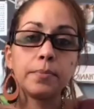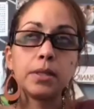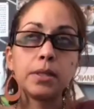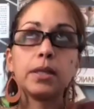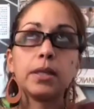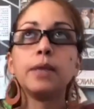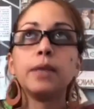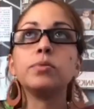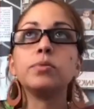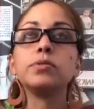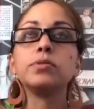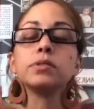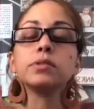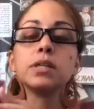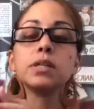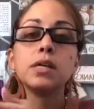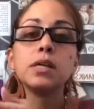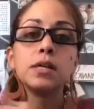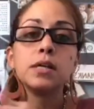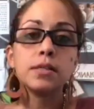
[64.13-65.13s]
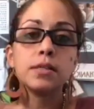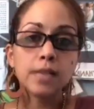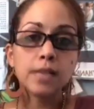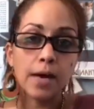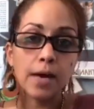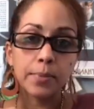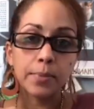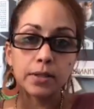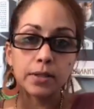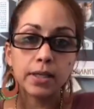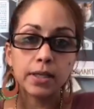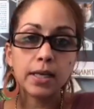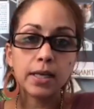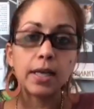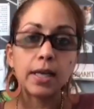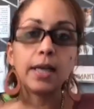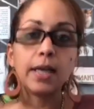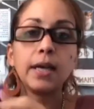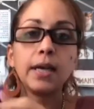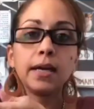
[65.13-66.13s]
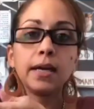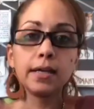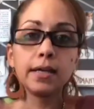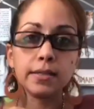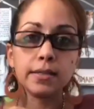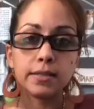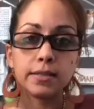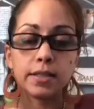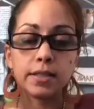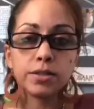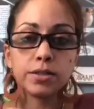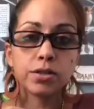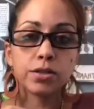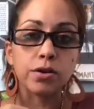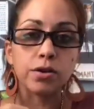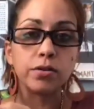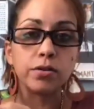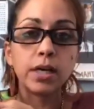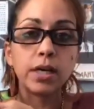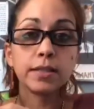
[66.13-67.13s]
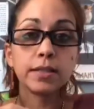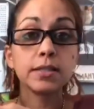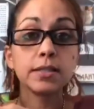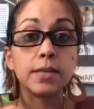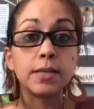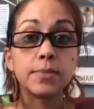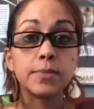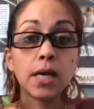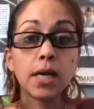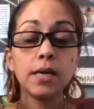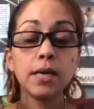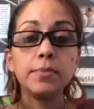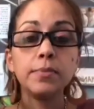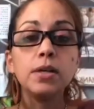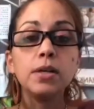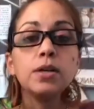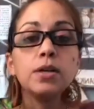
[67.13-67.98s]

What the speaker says: be labeled topically and internal at the same time.